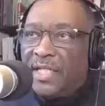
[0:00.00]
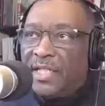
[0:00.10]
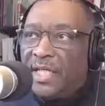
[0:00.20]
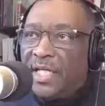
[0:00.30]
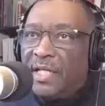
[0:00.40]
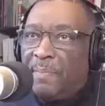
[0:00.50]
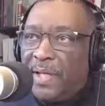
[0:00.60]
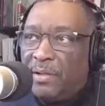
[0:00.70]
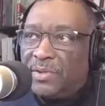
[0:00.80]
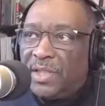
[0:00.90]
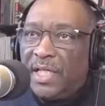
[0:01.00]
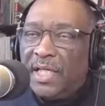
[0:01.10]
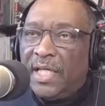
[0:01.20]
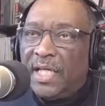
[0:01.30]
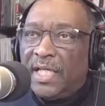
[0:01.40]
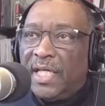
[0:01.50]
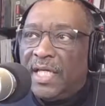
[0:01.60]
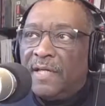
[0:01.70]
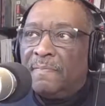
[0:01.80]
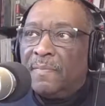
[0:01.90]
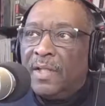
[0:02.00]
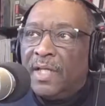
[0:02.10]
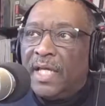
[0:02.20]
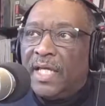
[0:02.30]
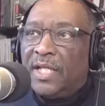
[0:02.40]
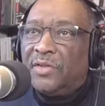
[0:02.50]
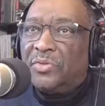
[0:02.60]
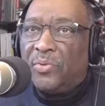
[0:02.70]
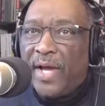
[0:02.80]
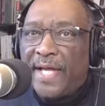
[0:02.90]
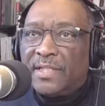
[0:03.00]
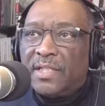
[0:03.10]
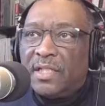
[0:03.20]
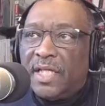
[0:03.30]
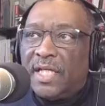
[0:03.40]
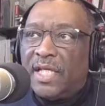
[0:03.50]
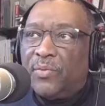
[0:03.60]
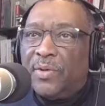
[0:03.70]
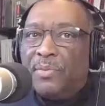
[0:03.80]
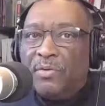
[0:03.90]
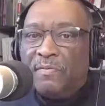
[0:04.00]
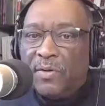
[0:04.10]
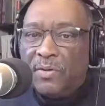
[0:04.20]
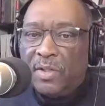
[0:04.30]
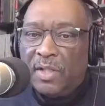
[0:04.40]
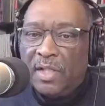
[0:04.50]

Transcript: any penalty, any threat, any removal.